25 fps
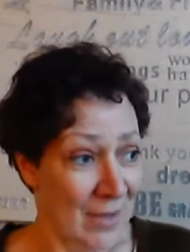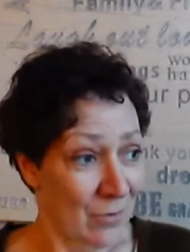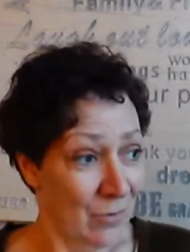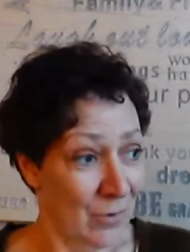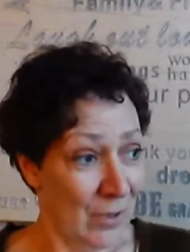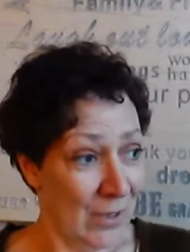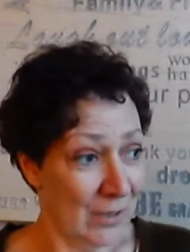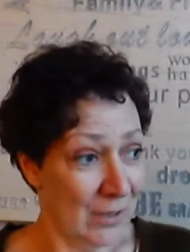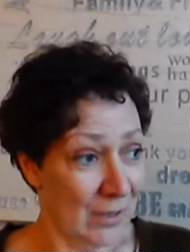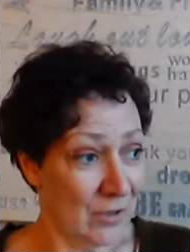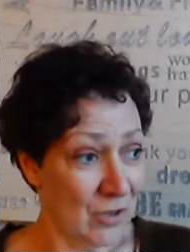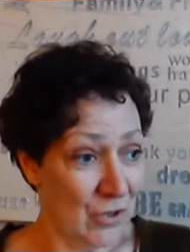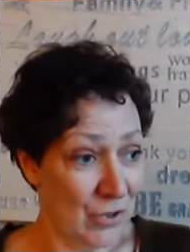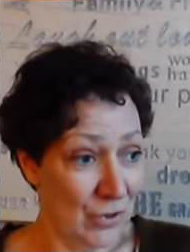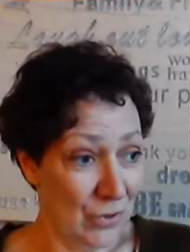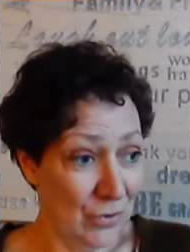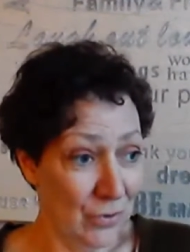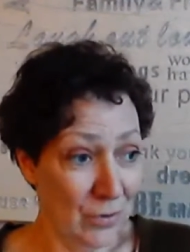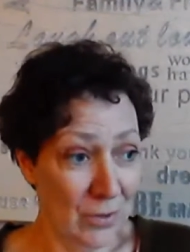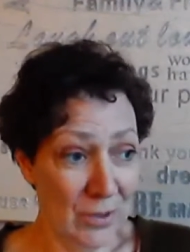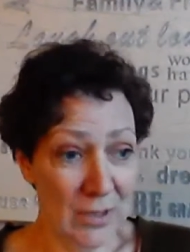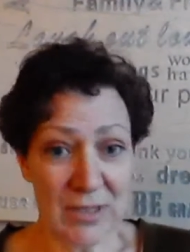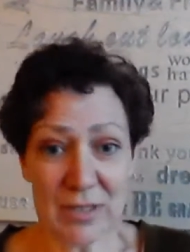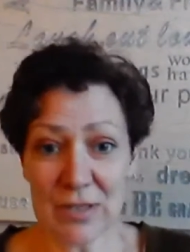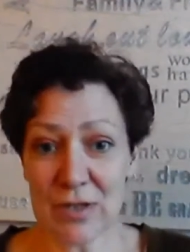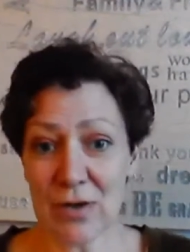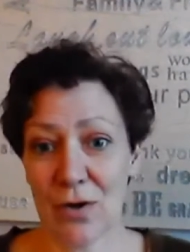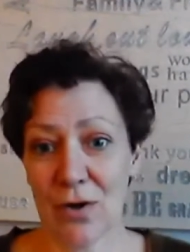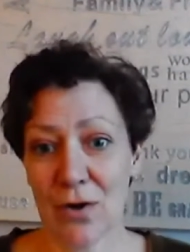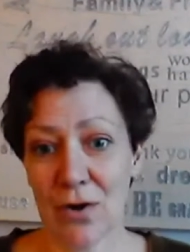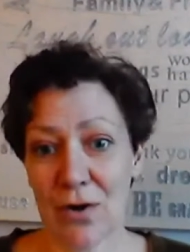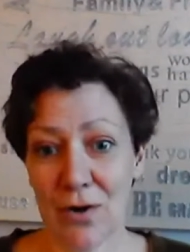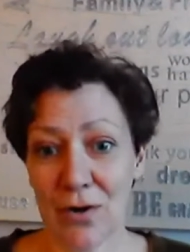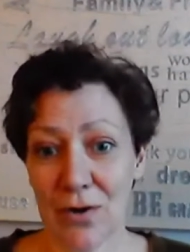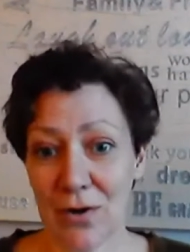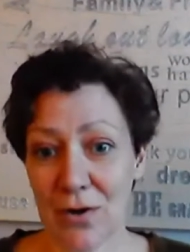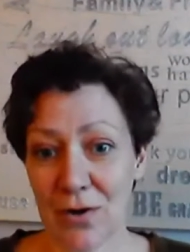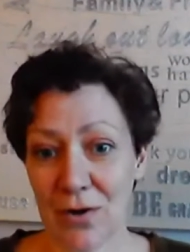well, tools
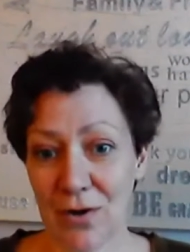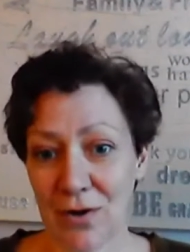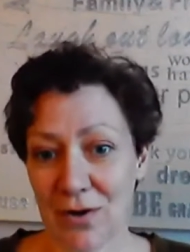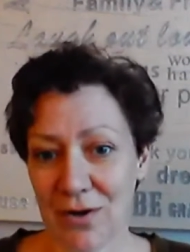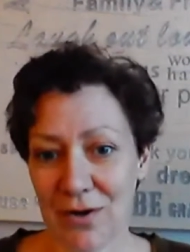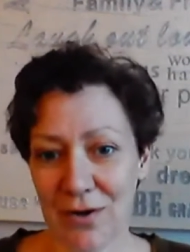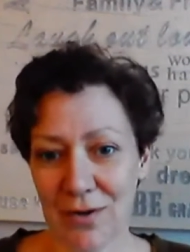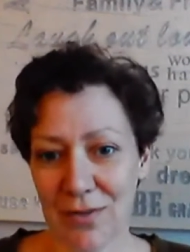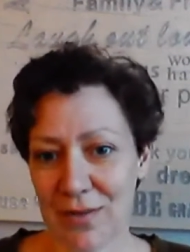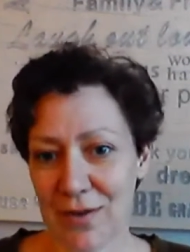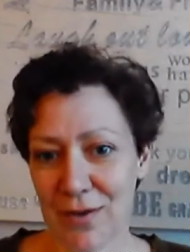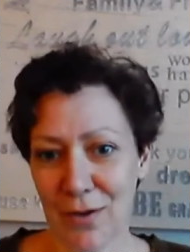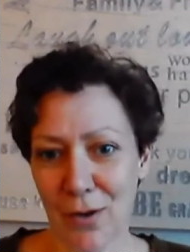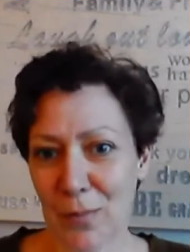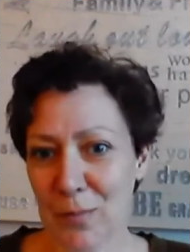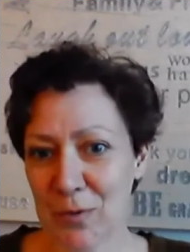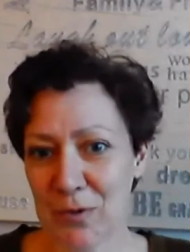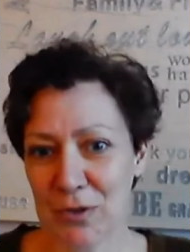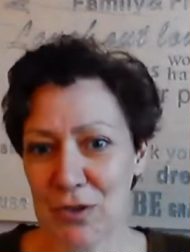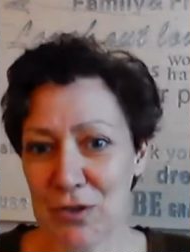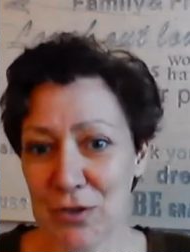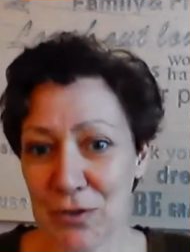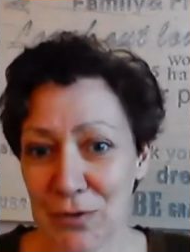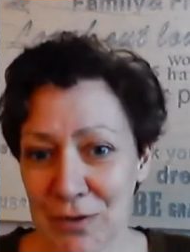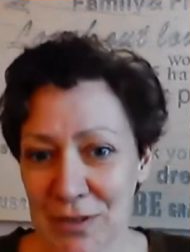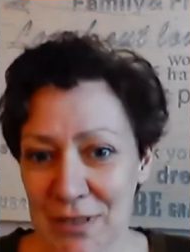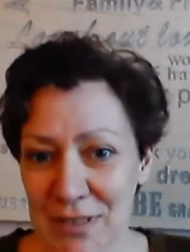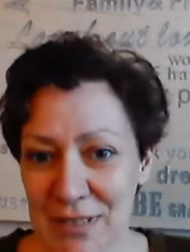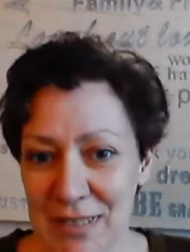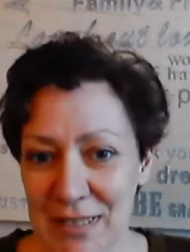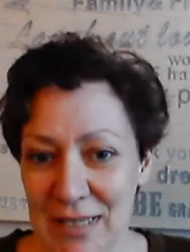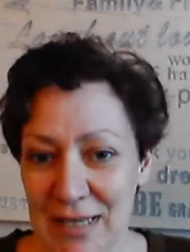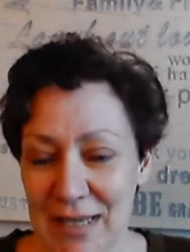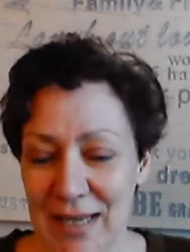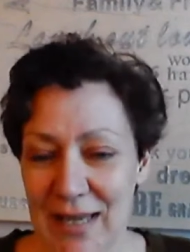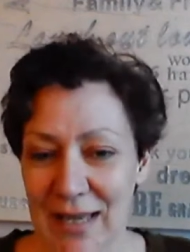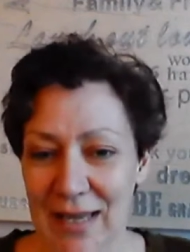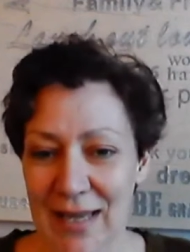are, are the
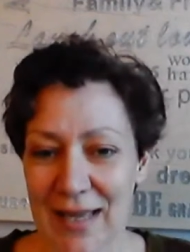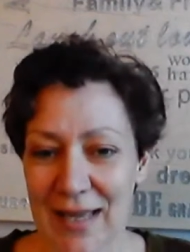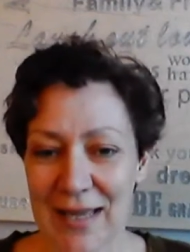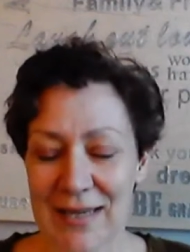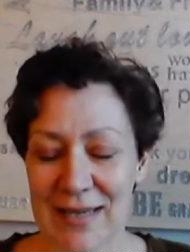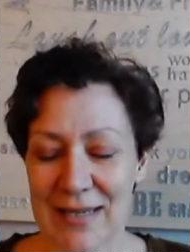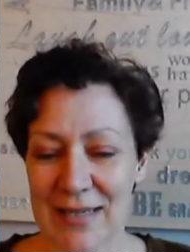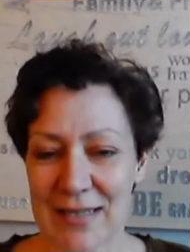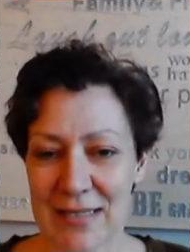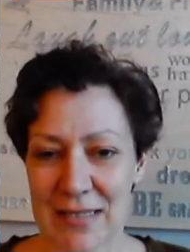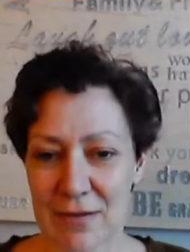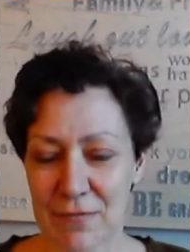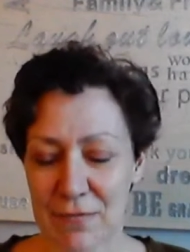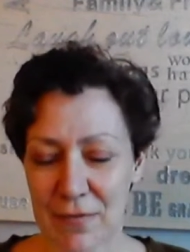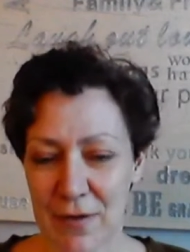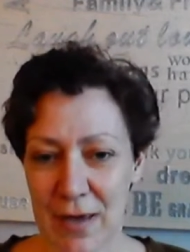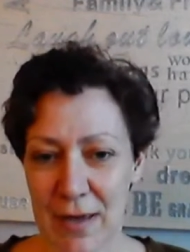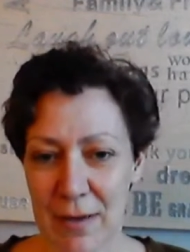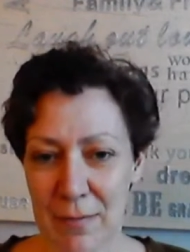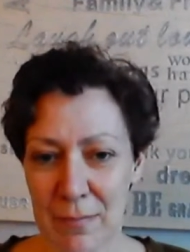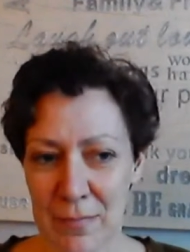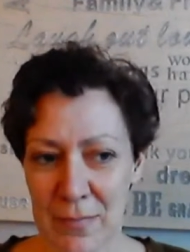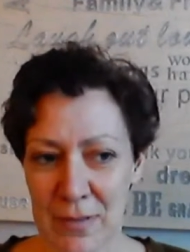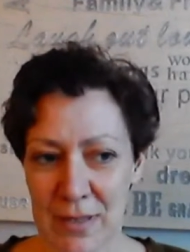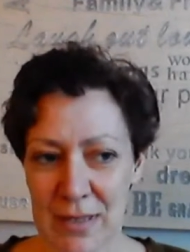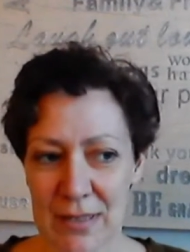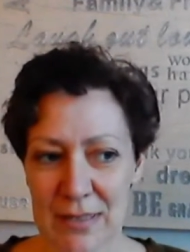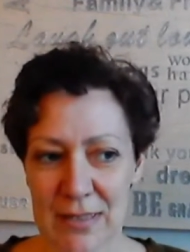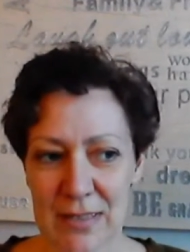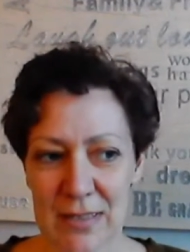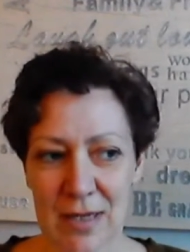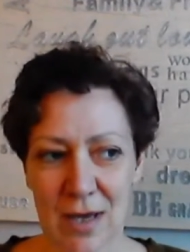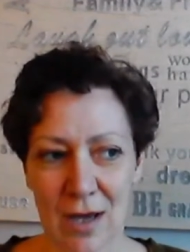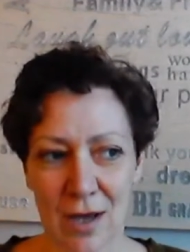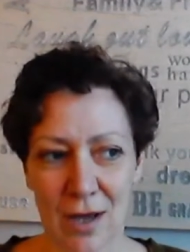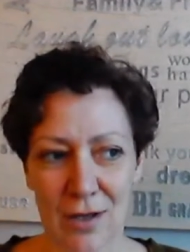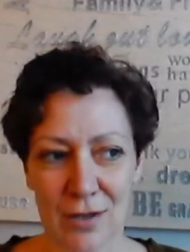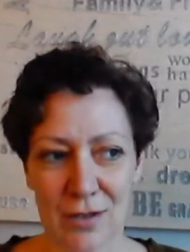opportunity, and SFM is
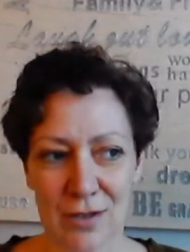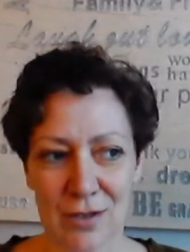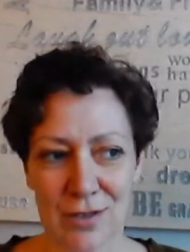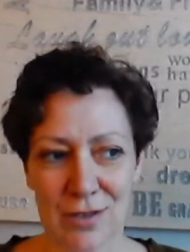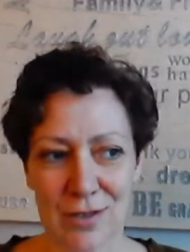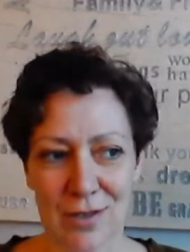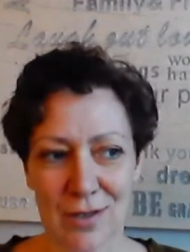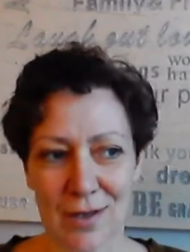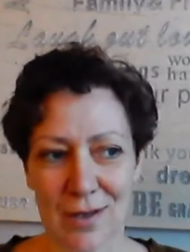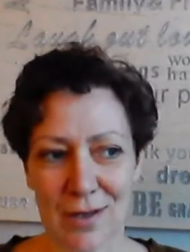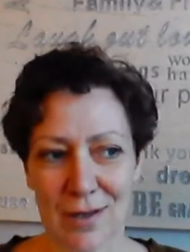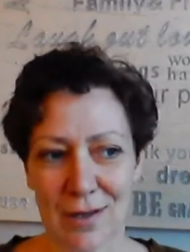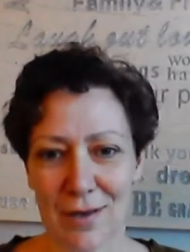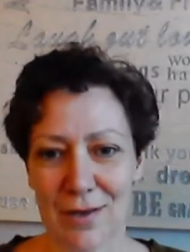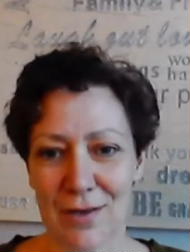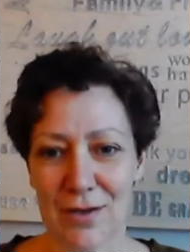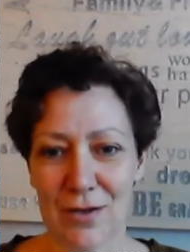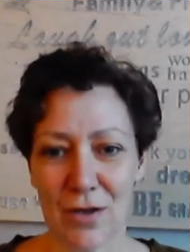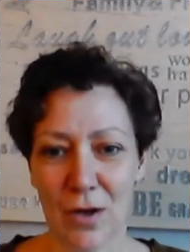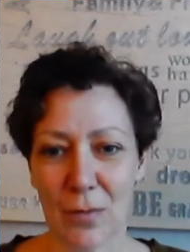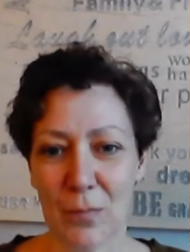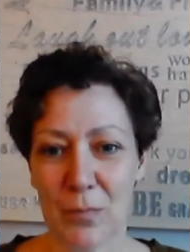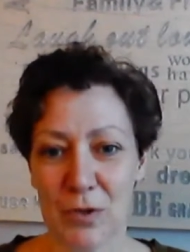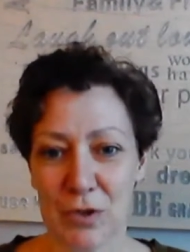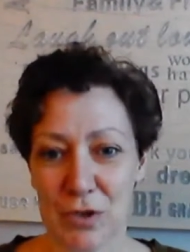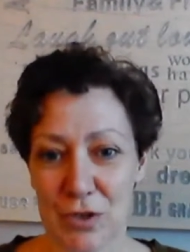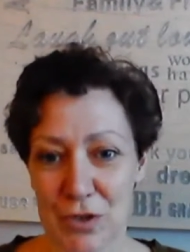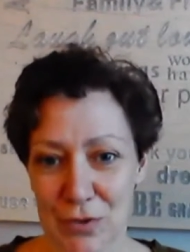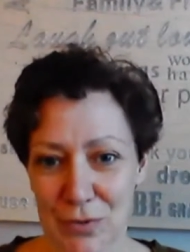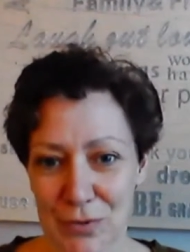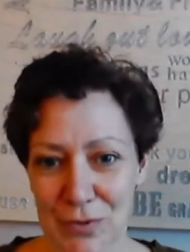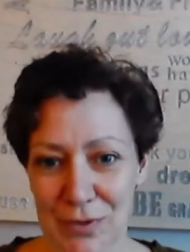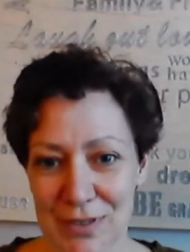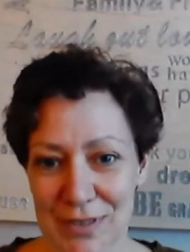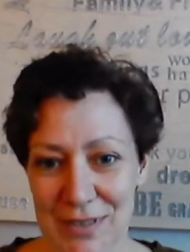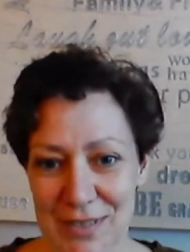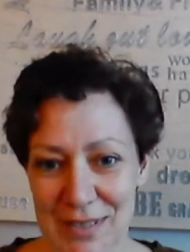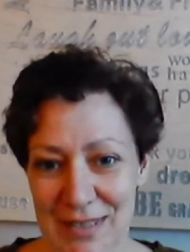not uh, an
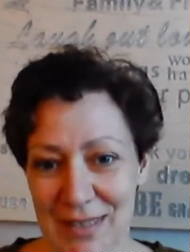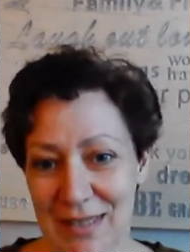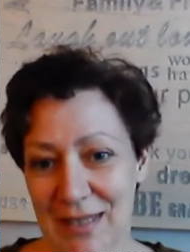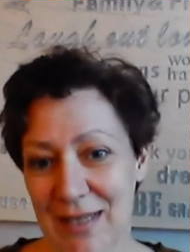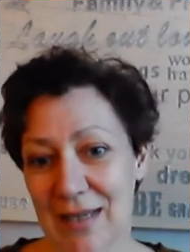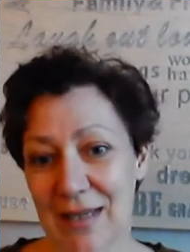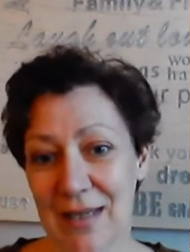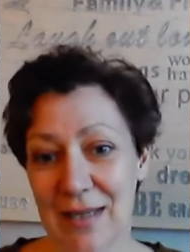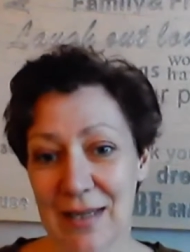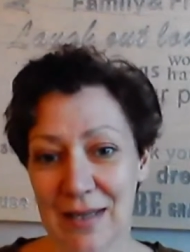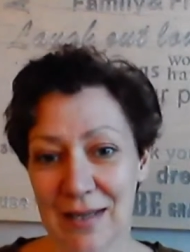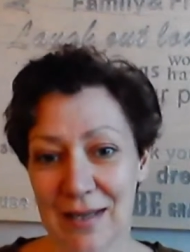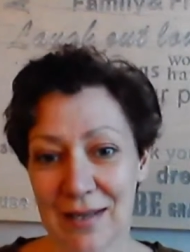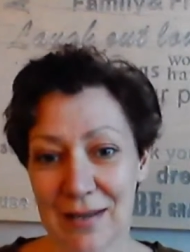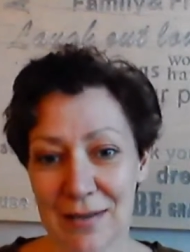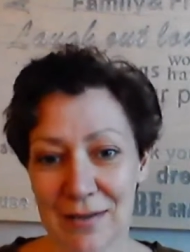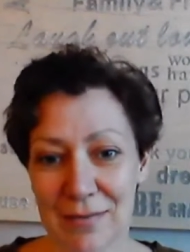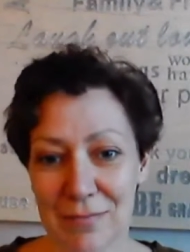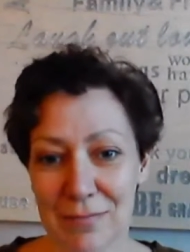opportunity